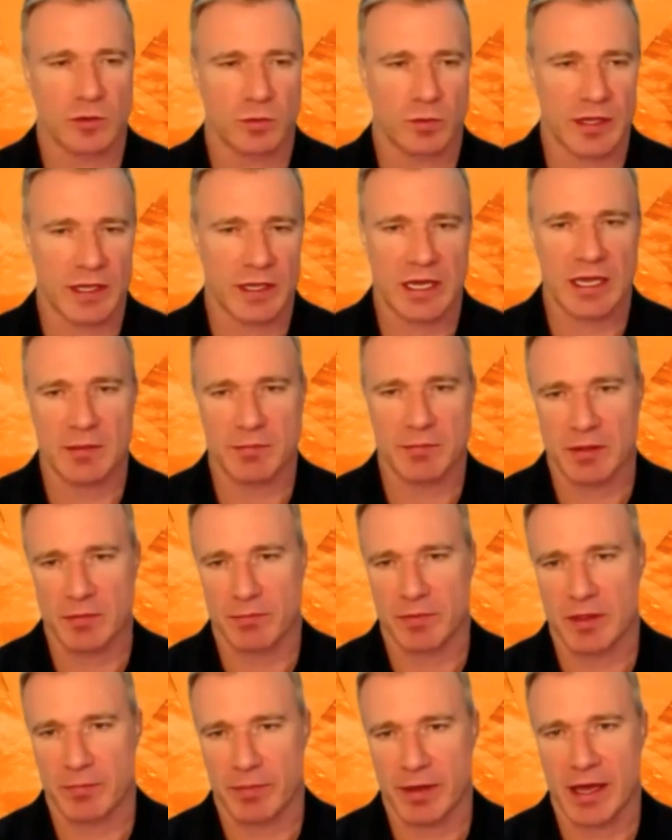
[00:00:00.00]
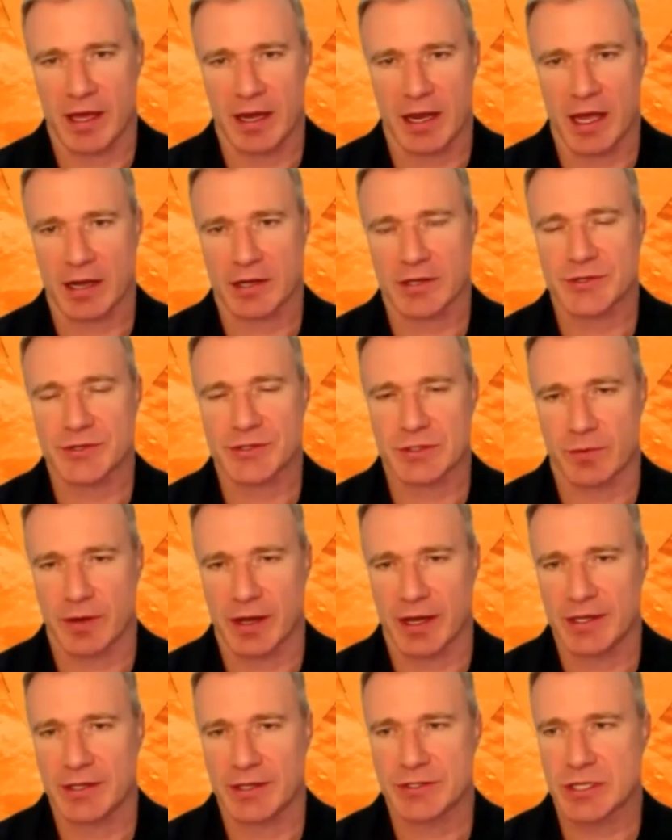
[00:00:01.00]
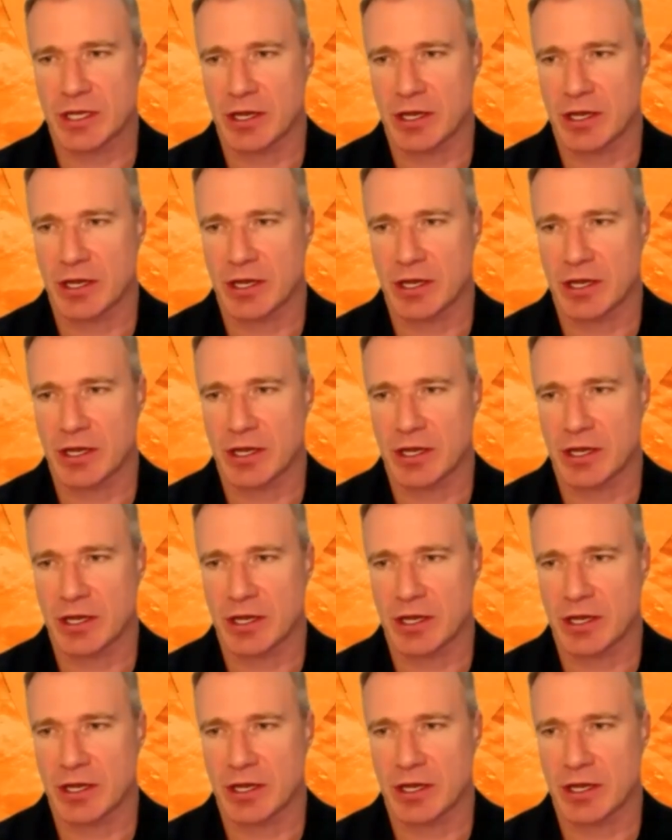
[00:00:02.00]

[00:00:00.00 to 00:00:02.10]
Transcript: we keep the bad actors away?